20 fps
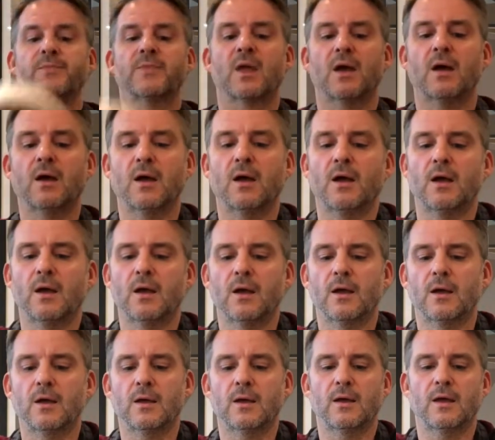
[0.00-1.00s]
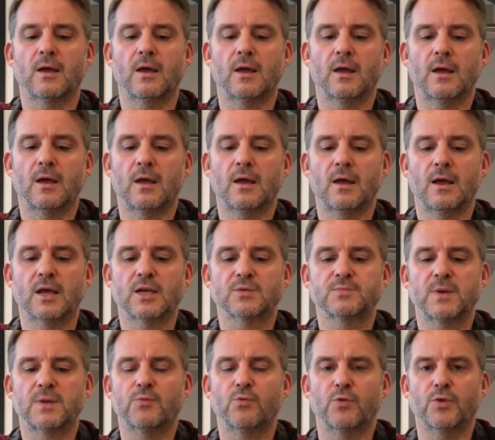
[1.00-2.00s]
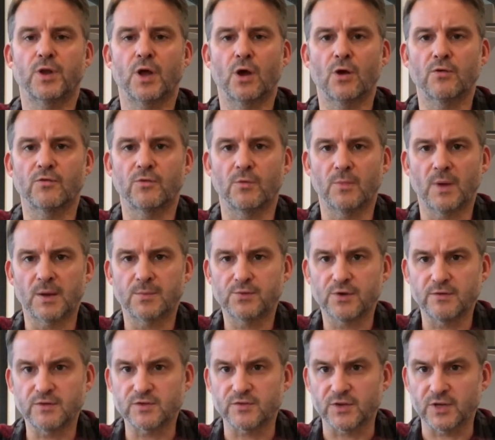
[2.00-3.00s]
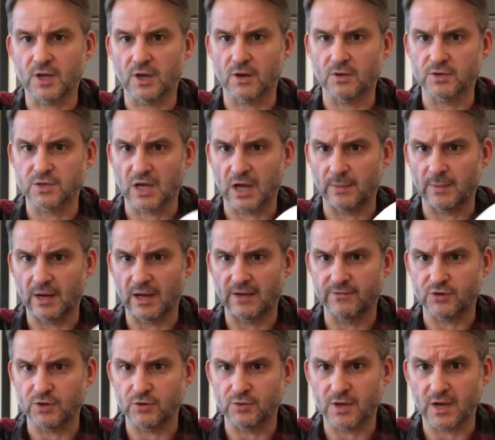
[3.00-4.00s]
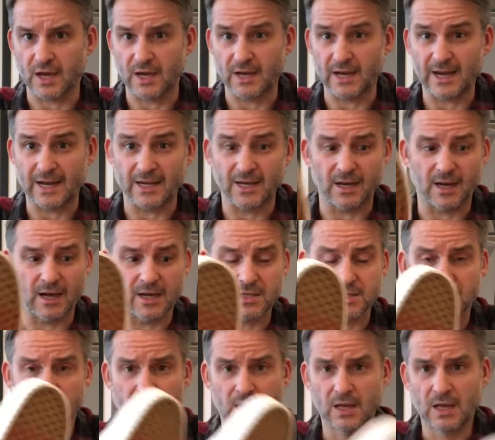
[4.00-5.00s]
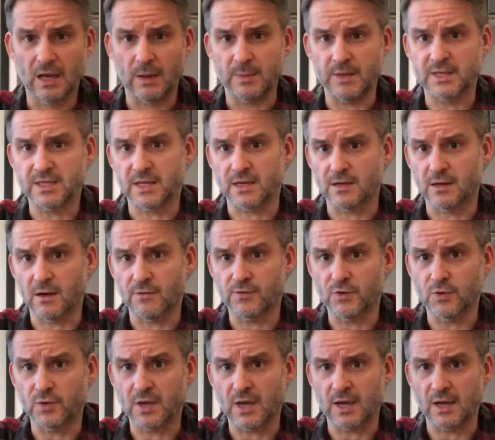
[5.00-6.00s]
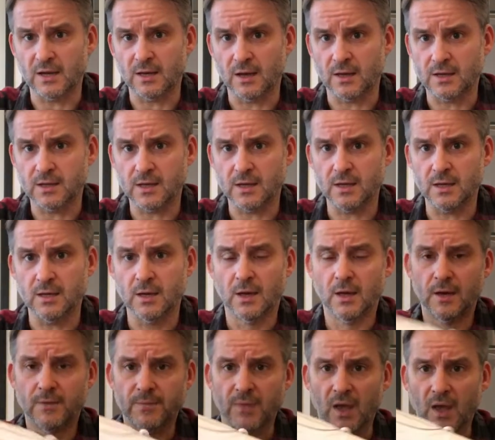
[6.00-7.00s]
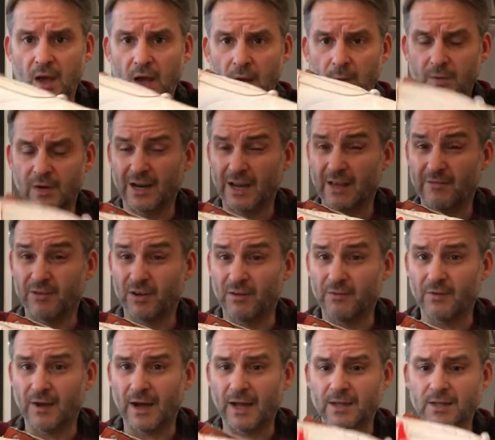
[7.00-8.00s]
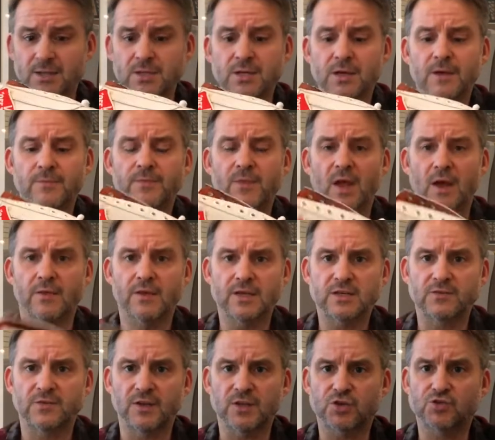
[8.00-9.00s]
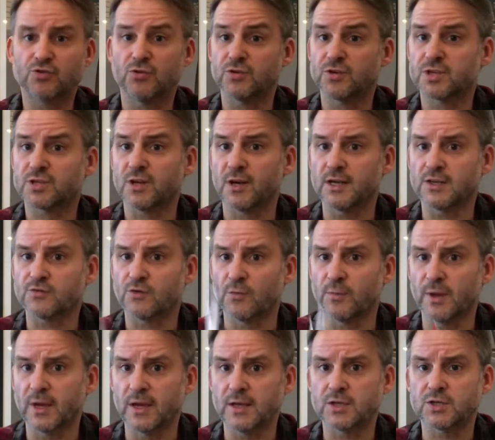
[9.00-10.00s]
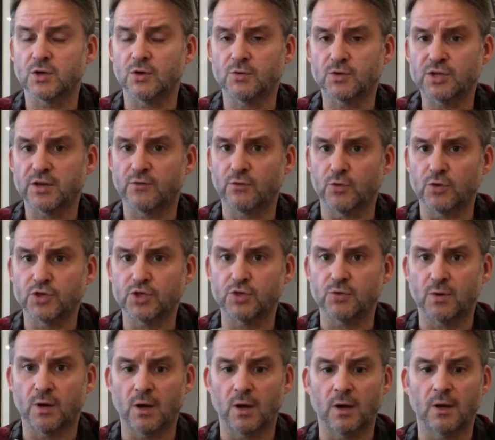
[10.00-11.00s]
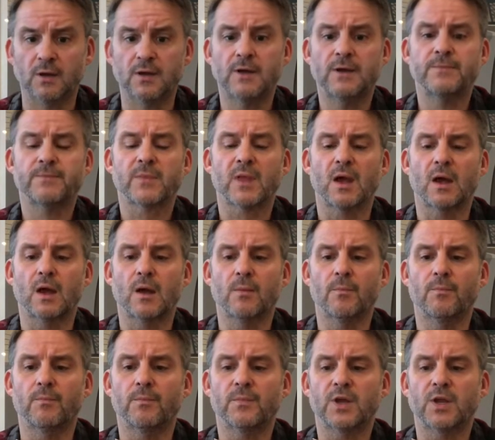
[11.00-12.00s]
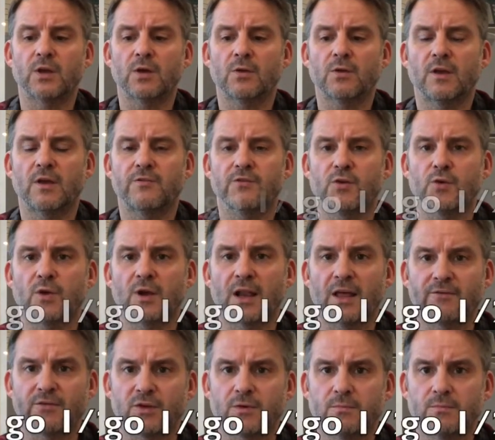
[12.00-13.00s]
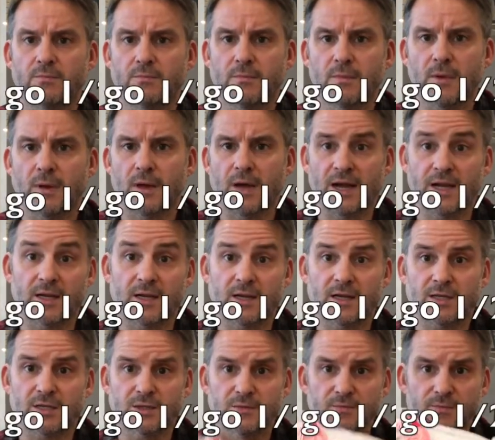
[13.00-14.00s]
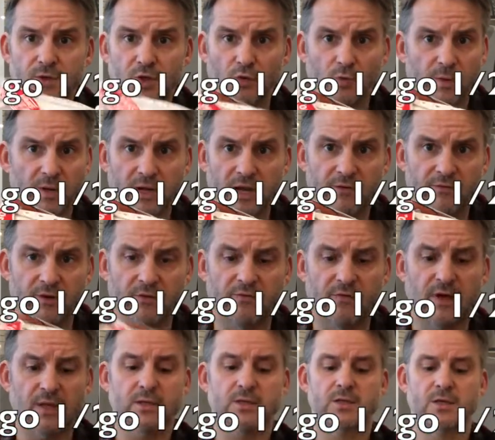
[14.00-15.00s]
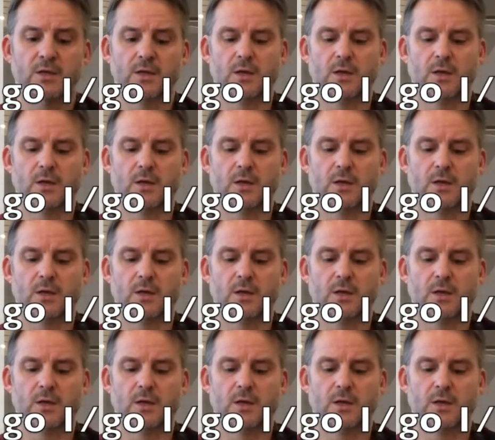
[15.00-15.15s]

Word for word: Uh, uh, as people will know from my previous videos, I'm an 11 UK in Adidas, I'm an 10.5 UK in Nike, uh, I'm an 11 in Vans. Uh, these fit true to size for me, so whichever ones you are, um, you know, if you're an 11 Adidas, you will be 11 in Vans.